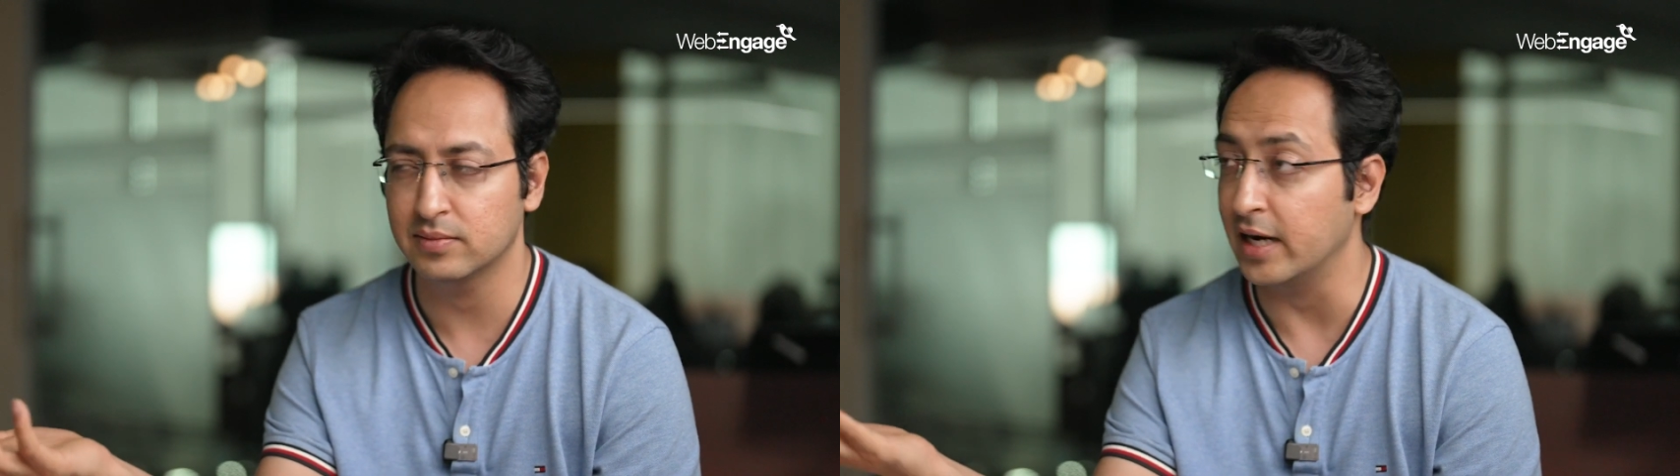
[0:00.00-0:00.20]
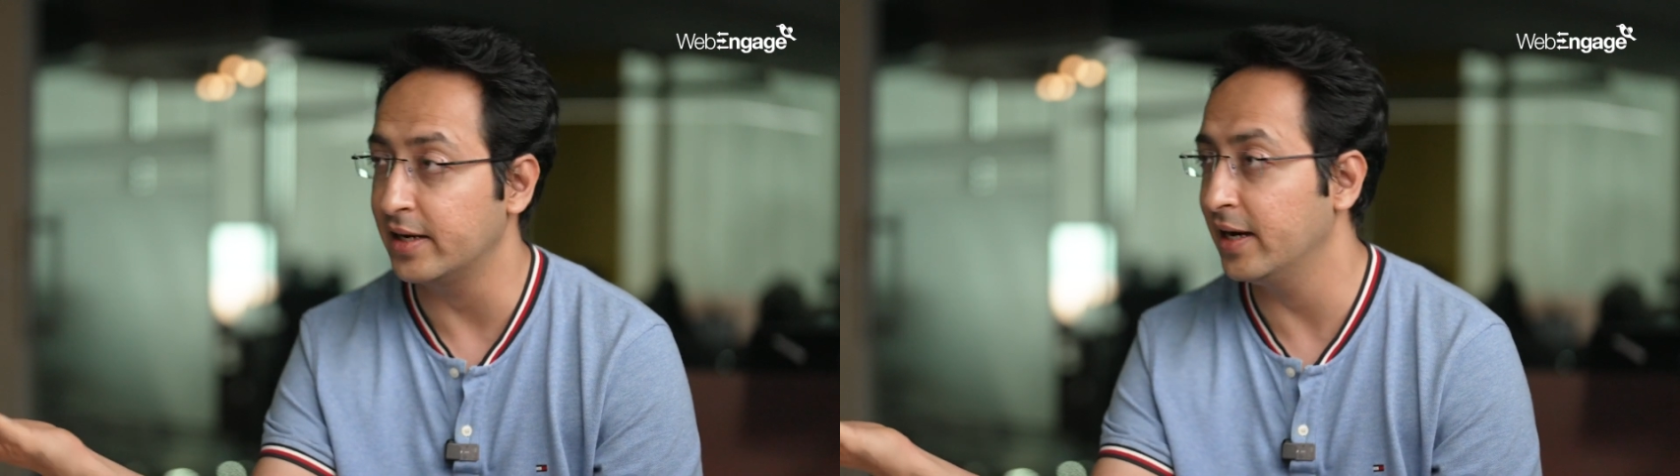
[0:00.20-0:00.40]

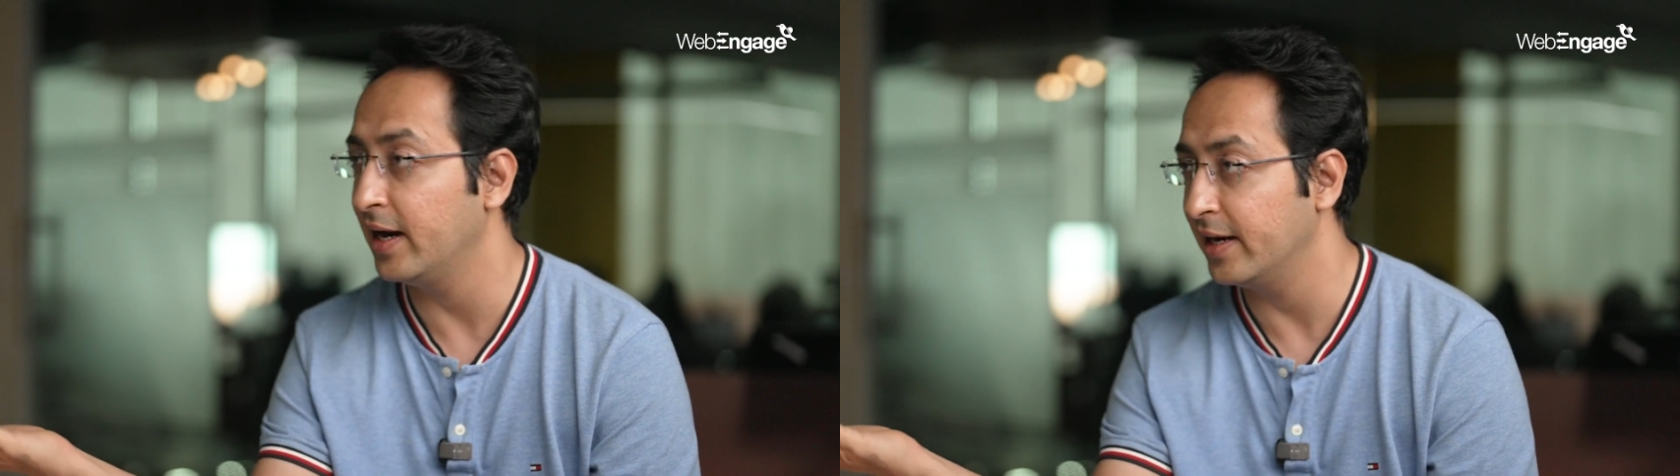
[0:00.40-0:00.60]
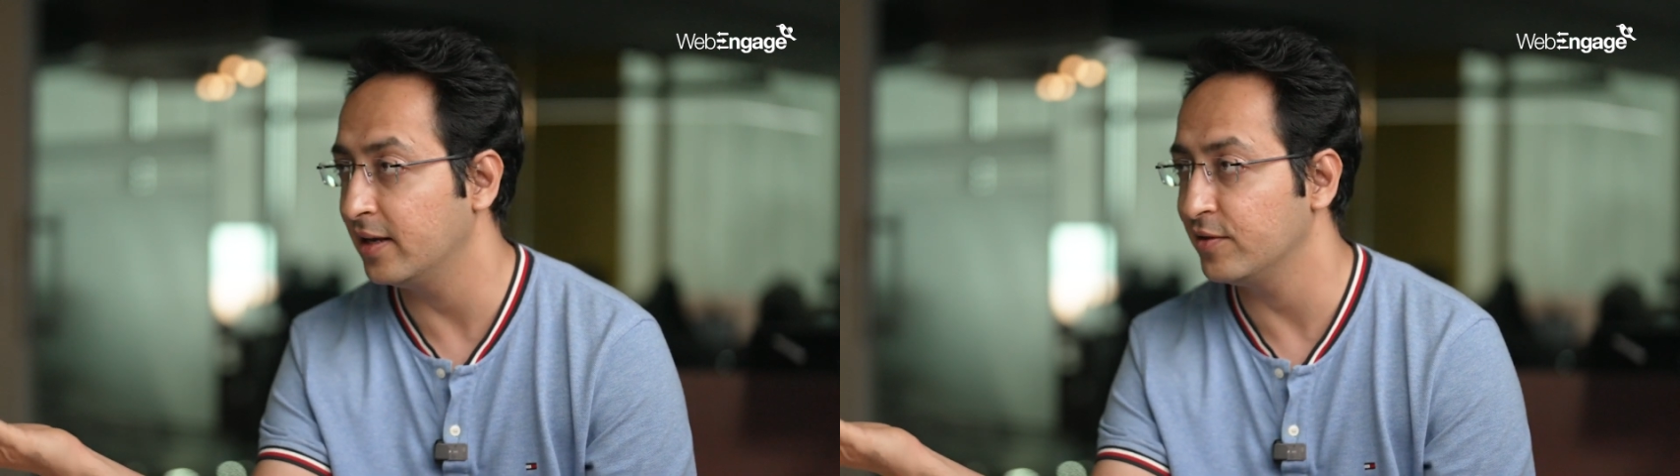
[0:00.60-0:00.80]

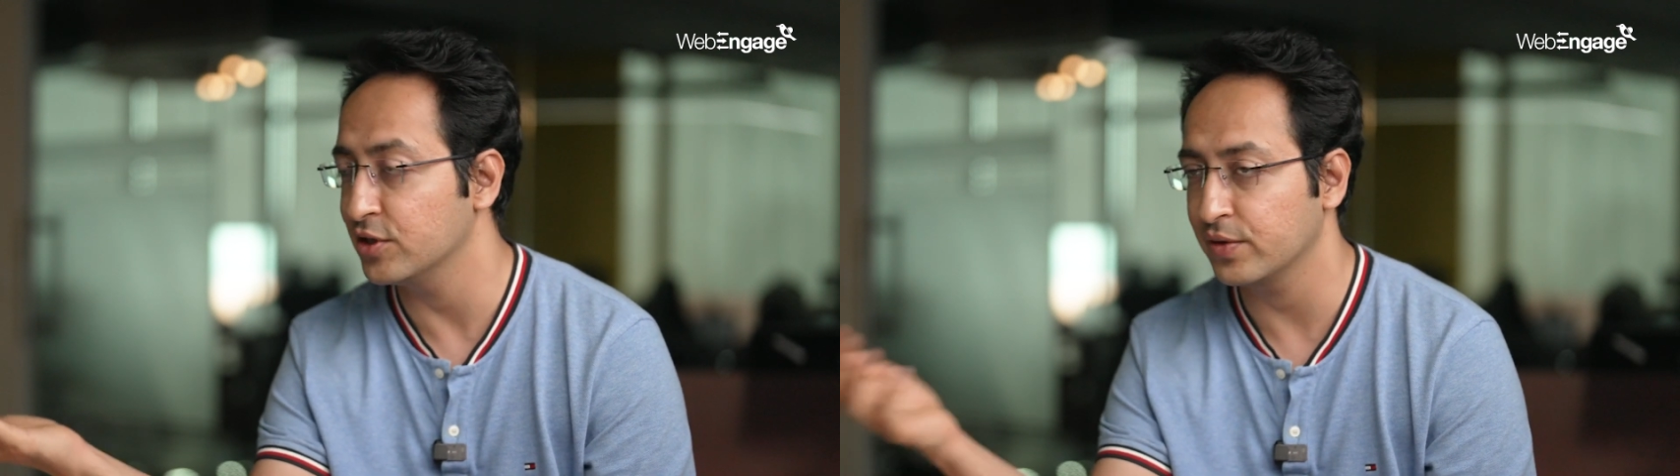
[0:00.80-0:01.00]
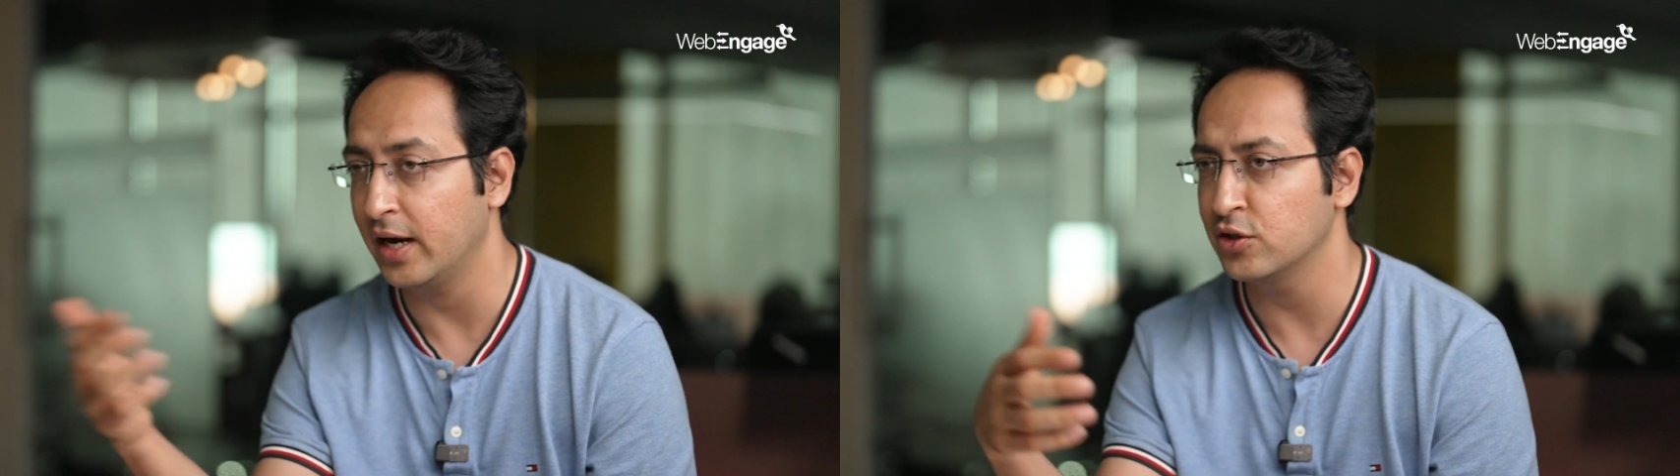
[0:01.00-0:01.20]
country-led
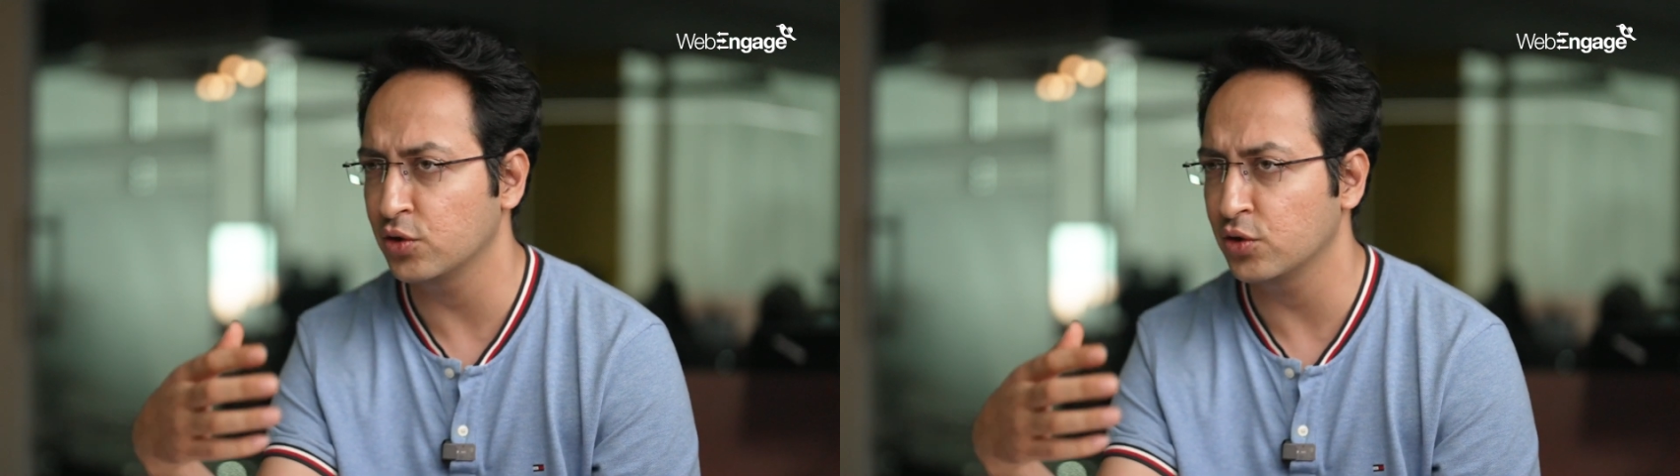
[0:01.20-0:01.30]
delivers, right?